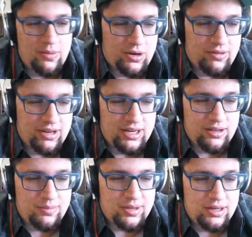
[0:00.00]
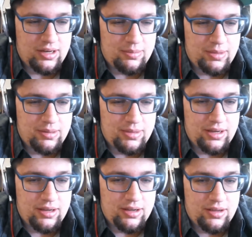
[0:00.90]
work right now and I'm on
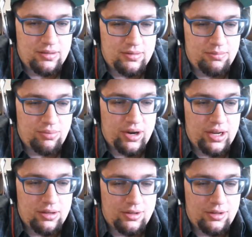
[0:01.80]
my break,